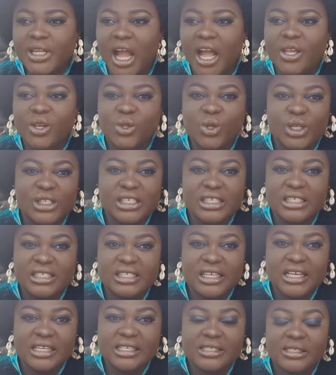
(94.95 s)
And you know, these
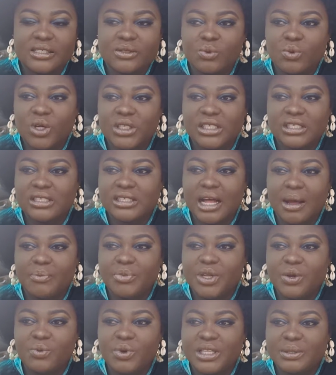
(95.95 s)
days, what is
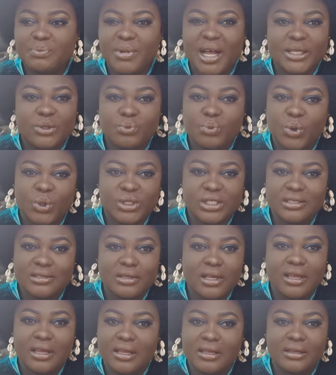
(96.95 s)
happening with
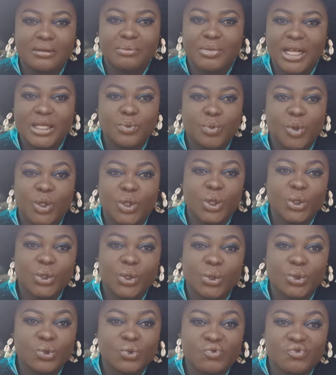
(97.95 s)
passports, passport don't
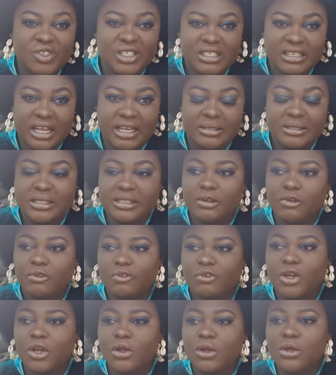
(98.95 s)
turn to visa
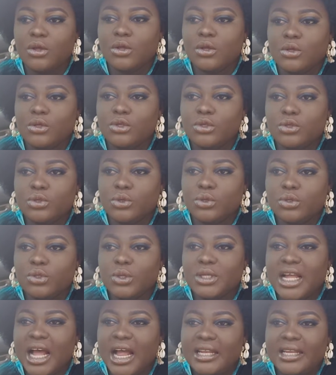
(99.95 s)
itself. You know,
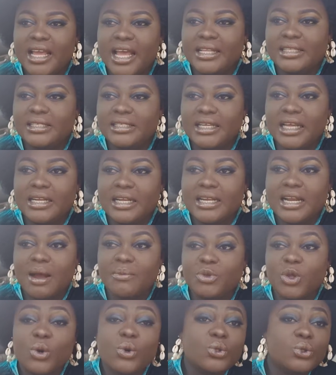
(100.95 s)
so that day I decided
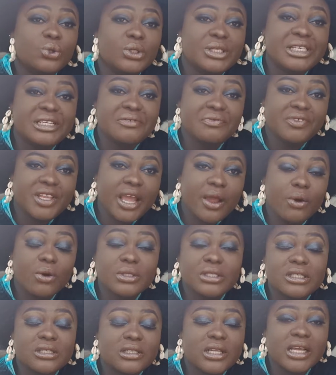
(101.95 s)
I'm not going to leave there
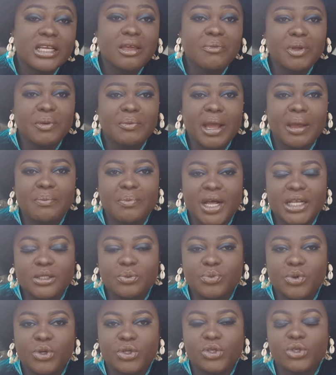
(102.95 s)
until they give me my
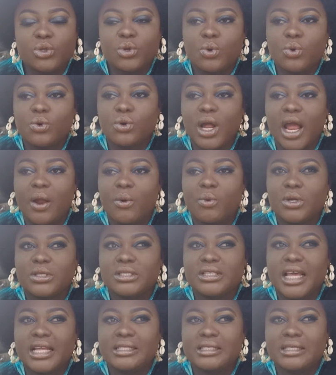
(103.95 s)
passport. So I
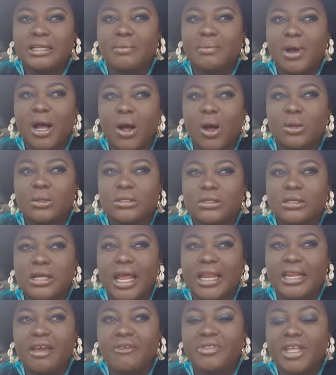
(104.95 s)
was there till about,
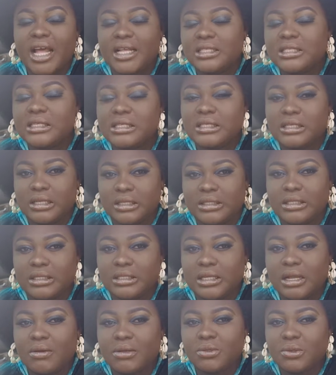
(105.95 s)
I left there at
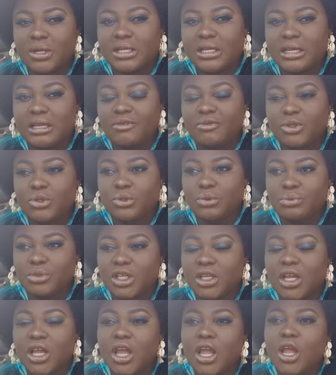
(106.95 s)
6:30. That was when they gave it to me.